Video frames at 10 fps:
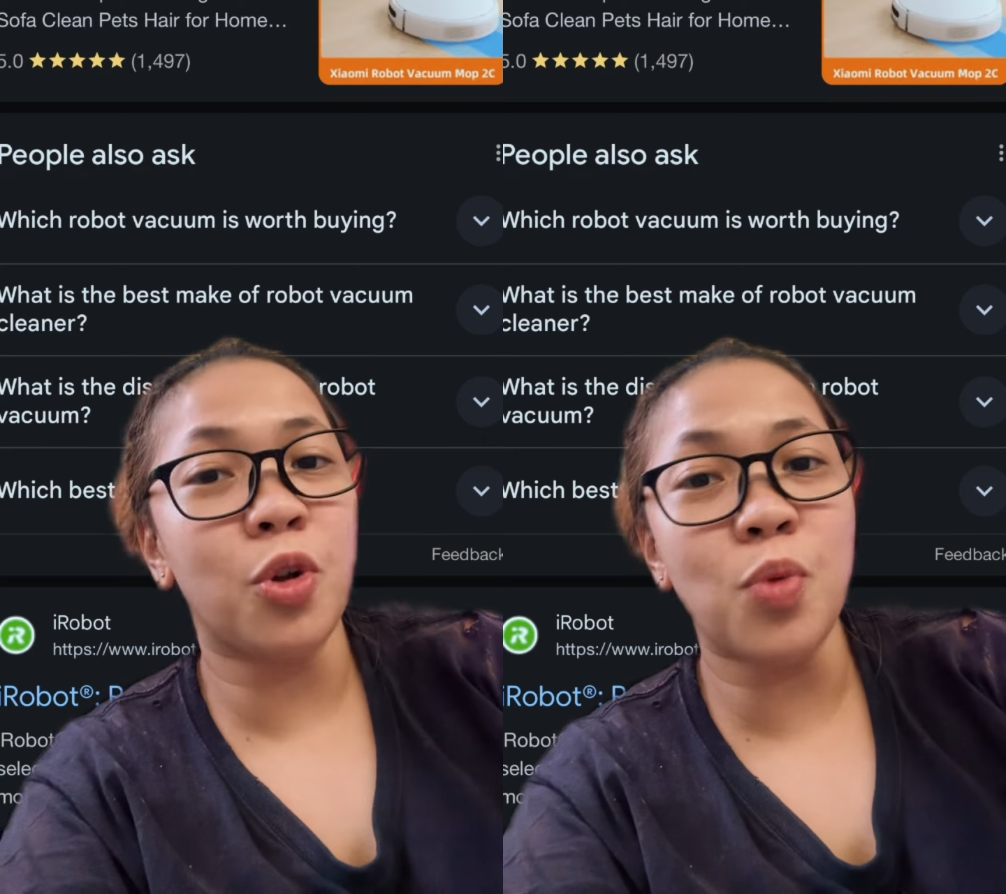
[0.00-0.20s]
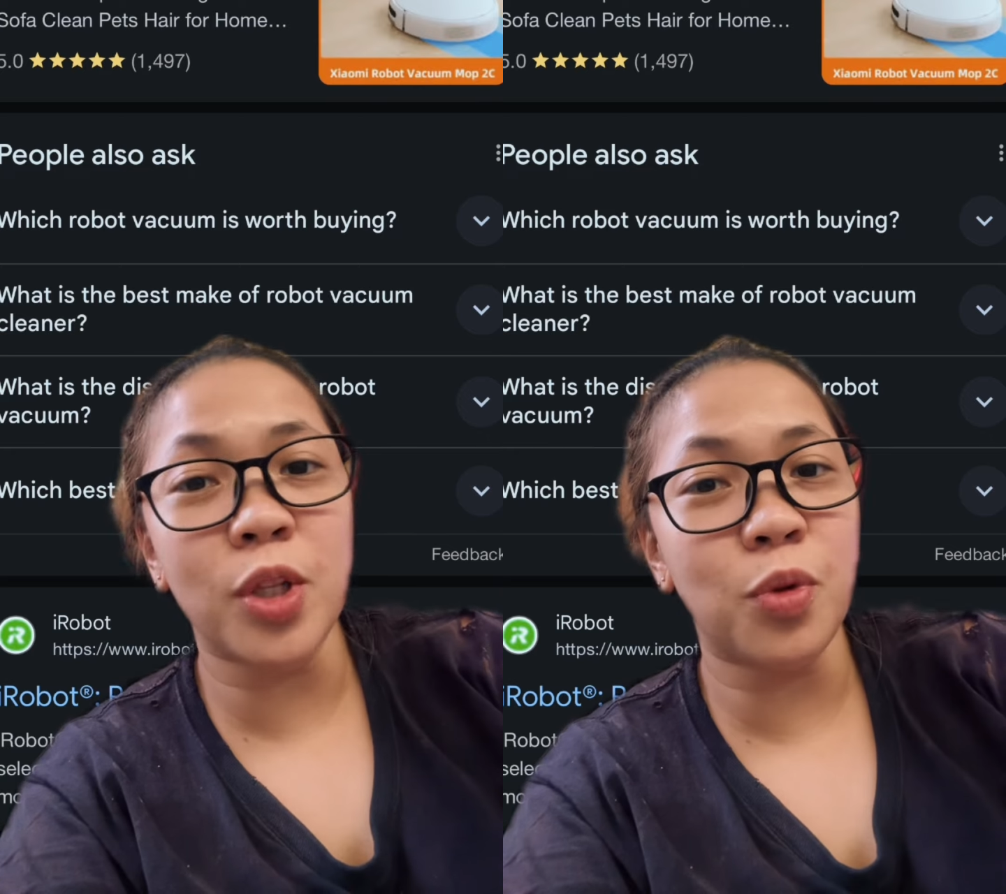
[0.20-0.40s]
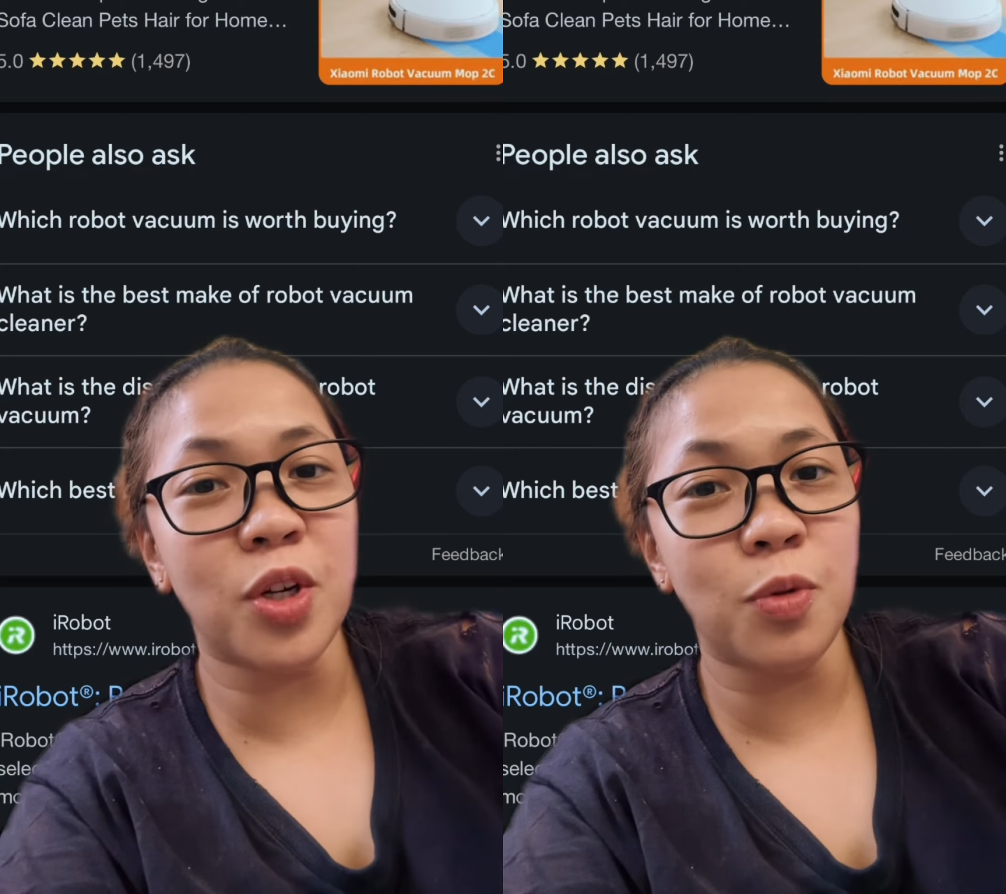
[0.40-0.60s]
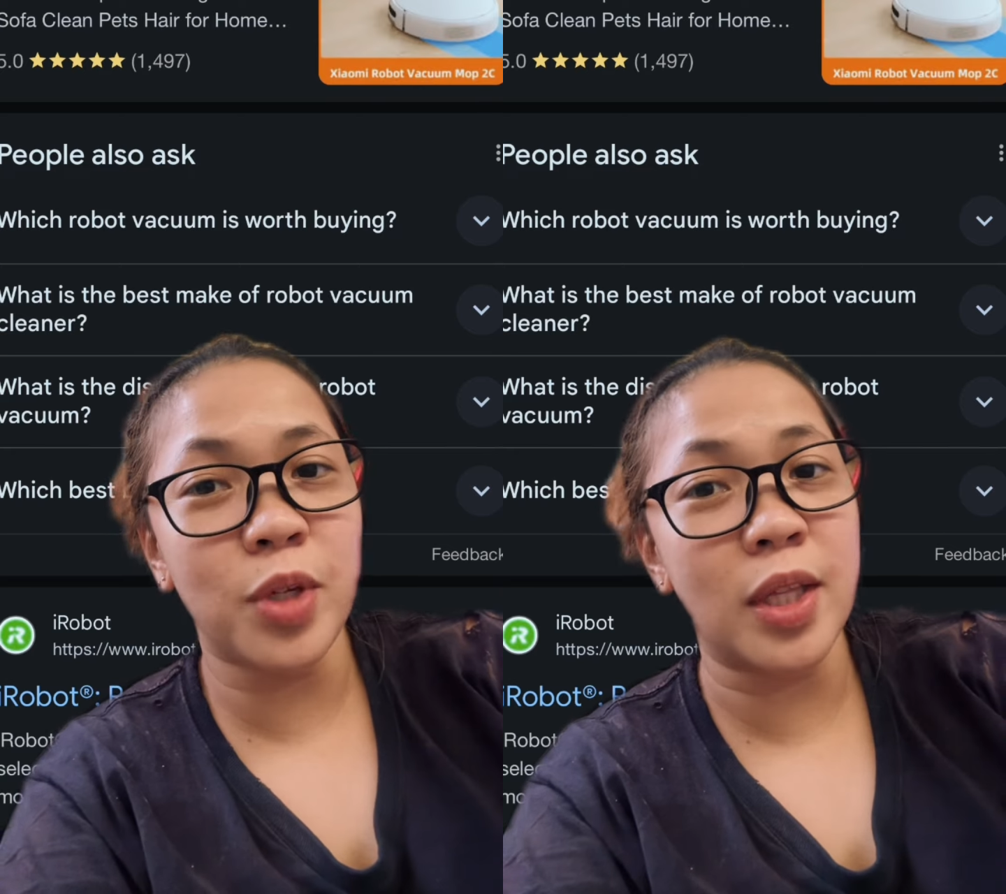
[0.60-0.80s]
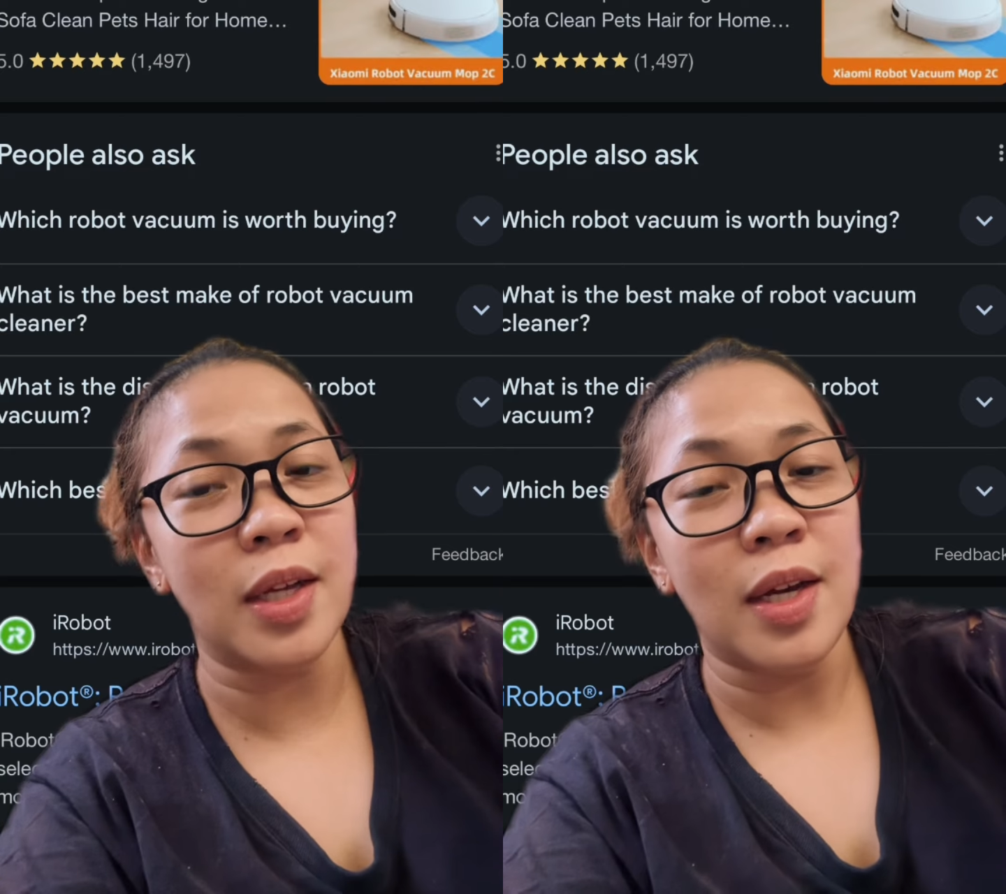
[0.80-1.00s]
you want to include
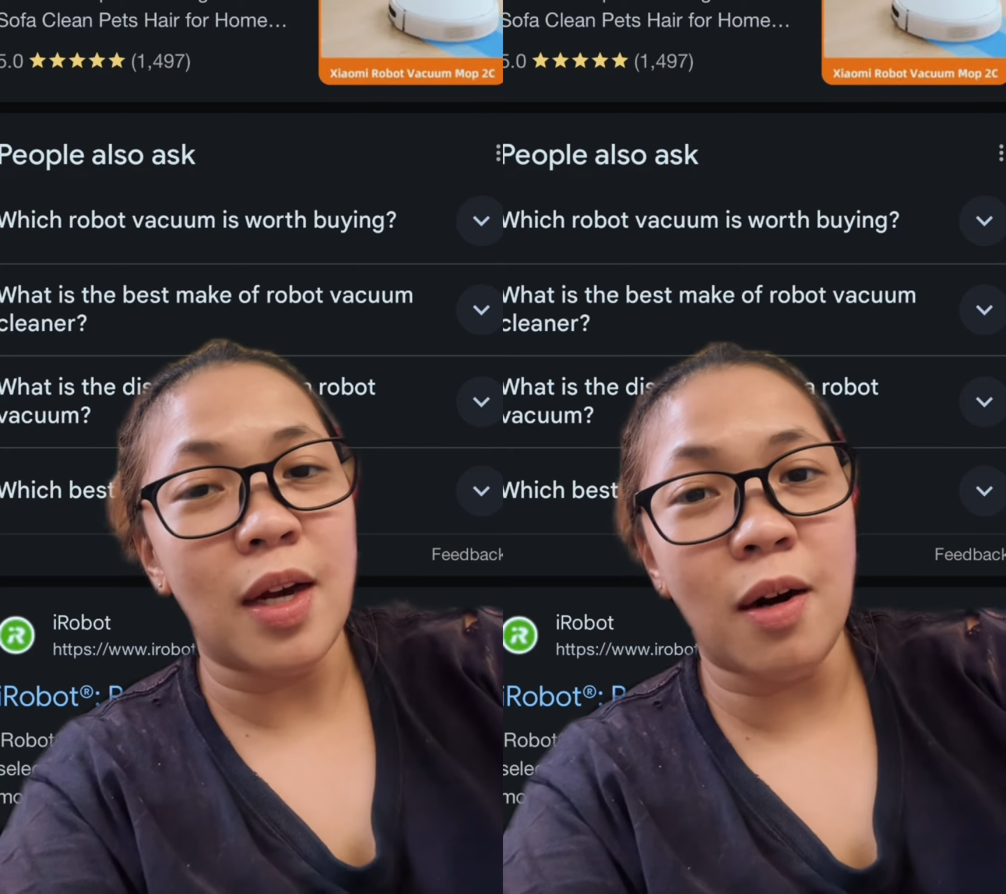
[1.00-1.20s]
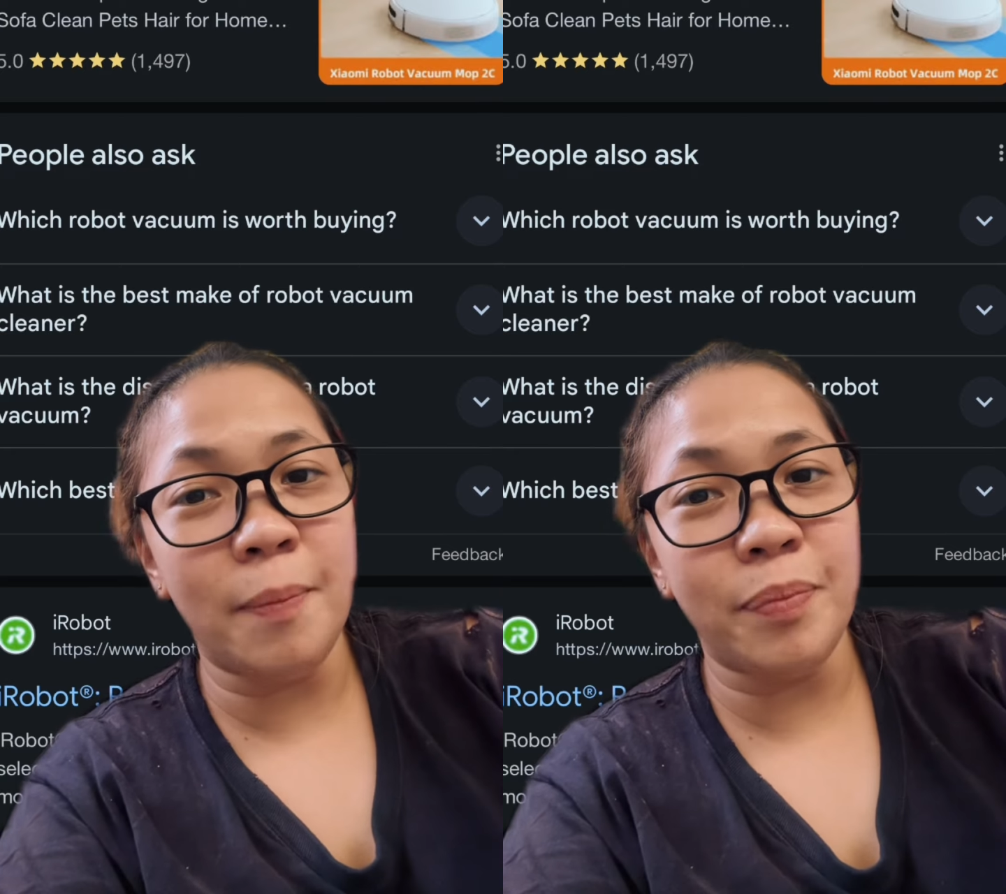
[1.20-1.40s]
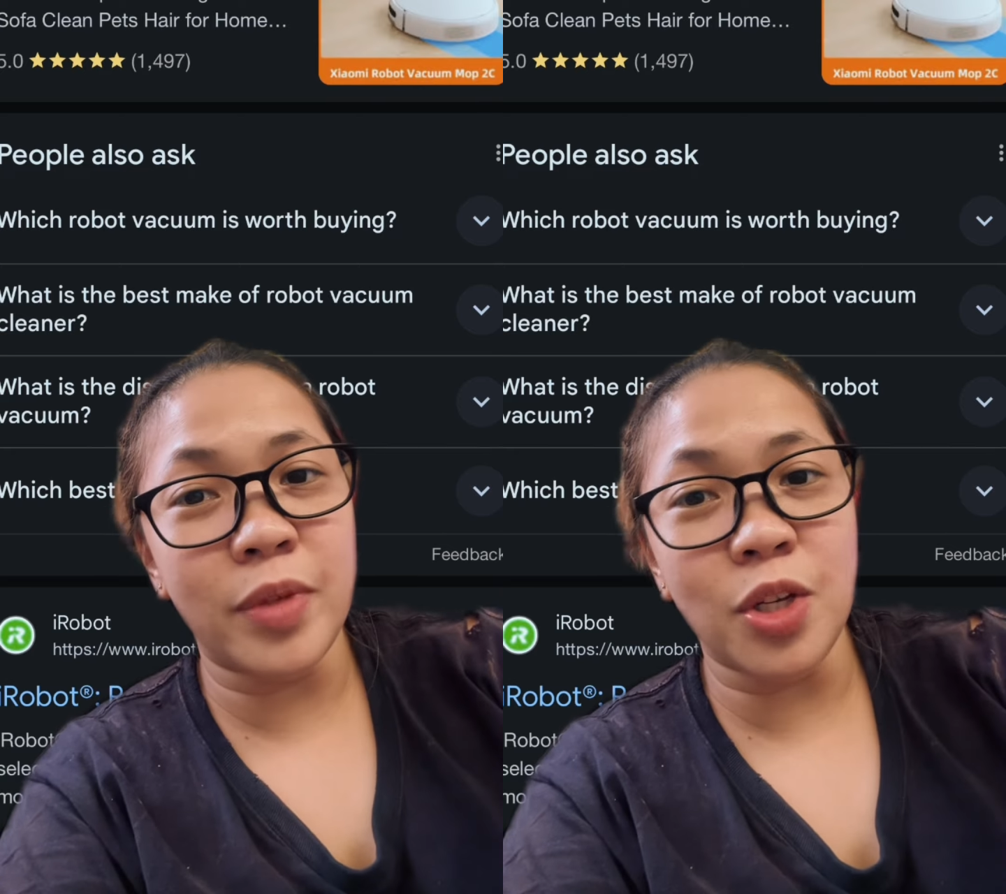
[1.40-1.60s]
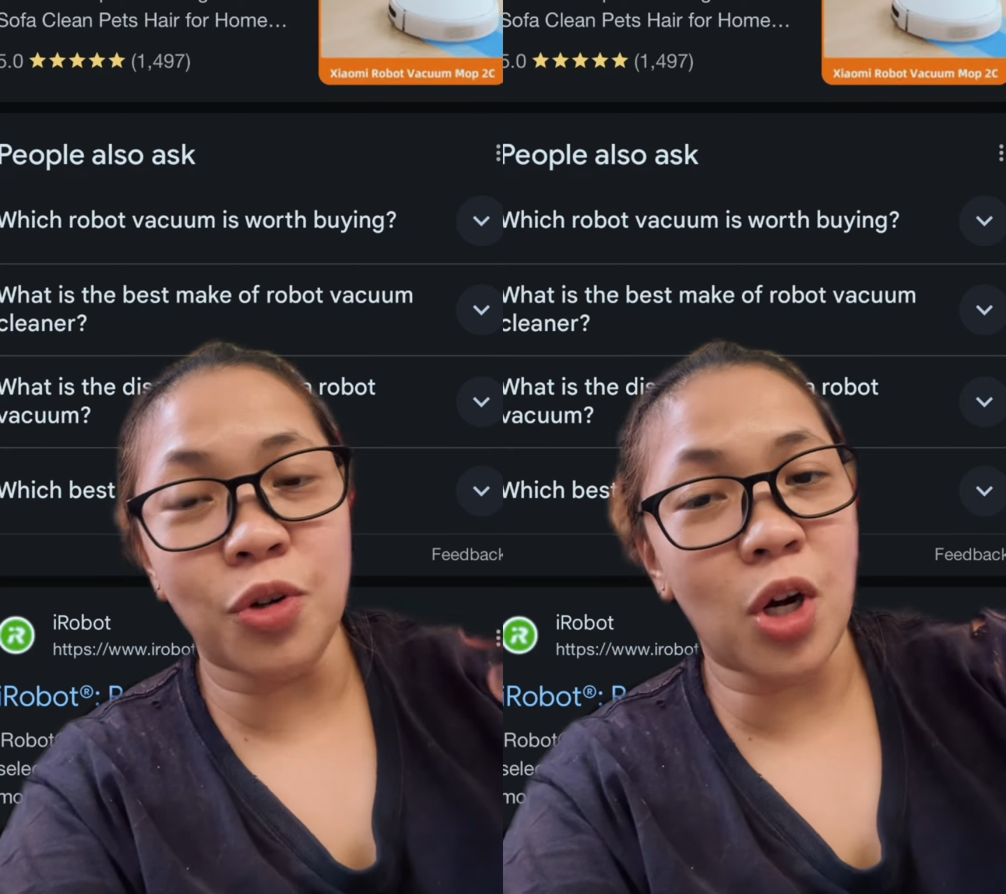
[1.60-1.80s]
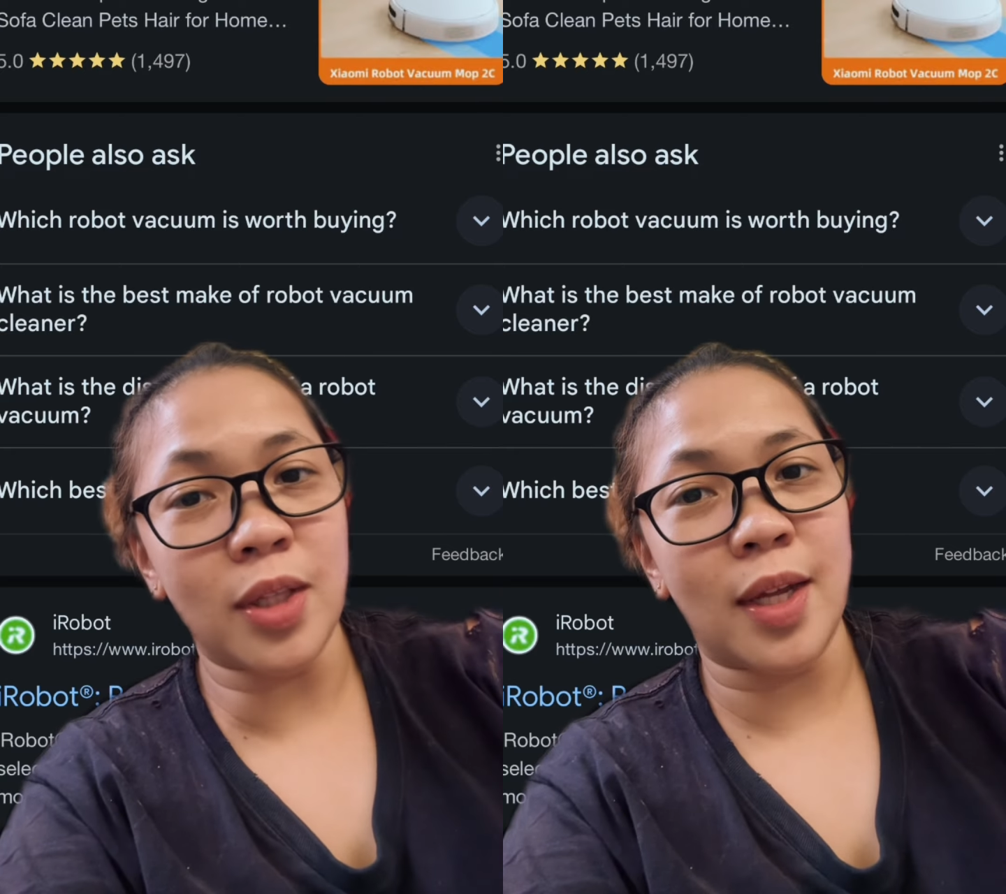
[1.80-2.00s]
it in your
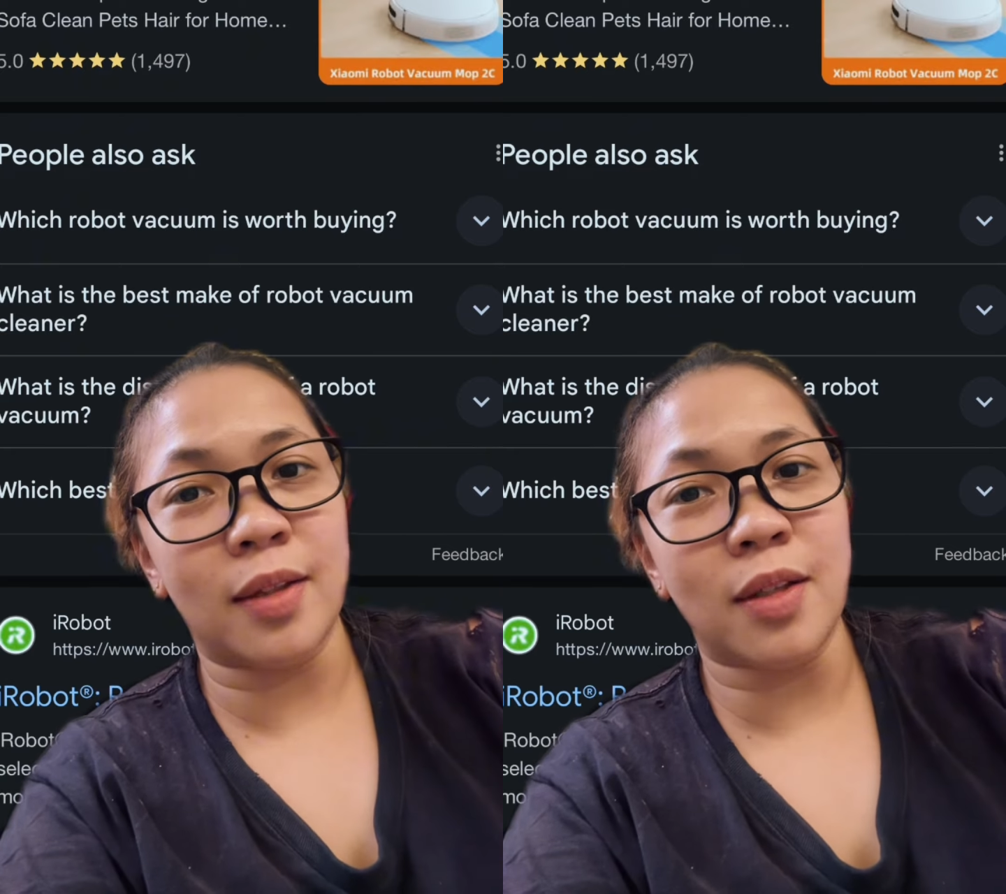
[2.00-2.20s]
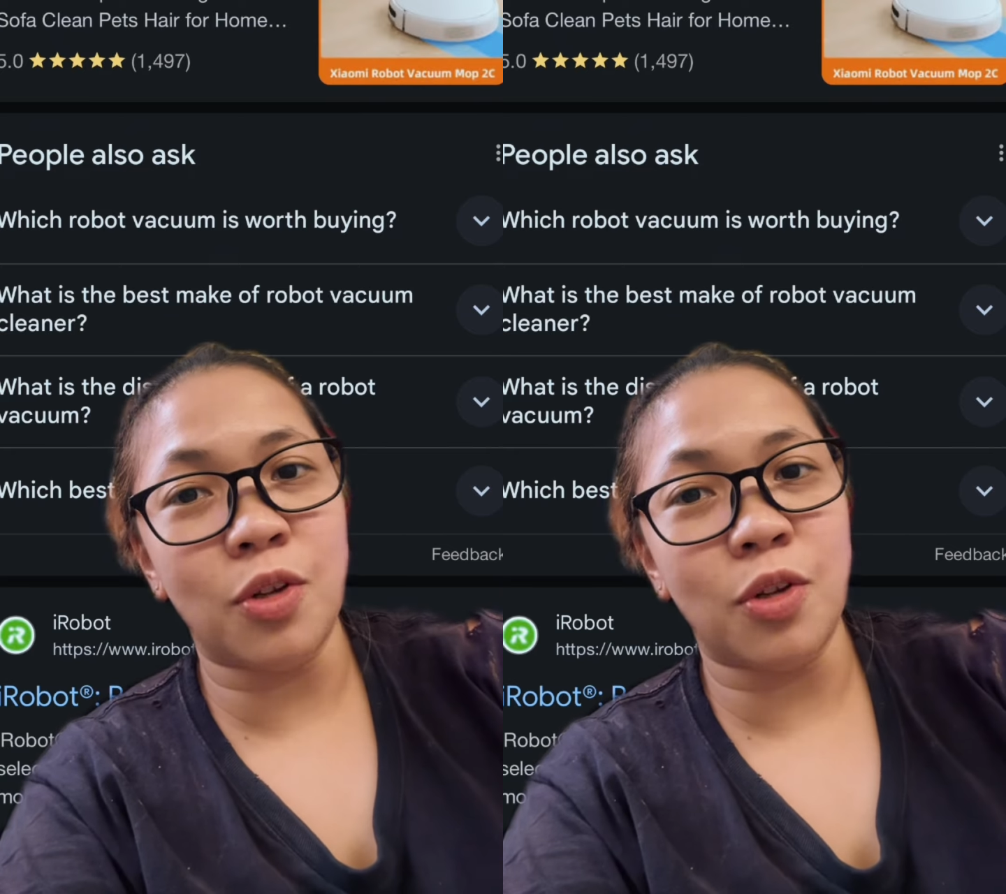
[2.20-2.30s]
content.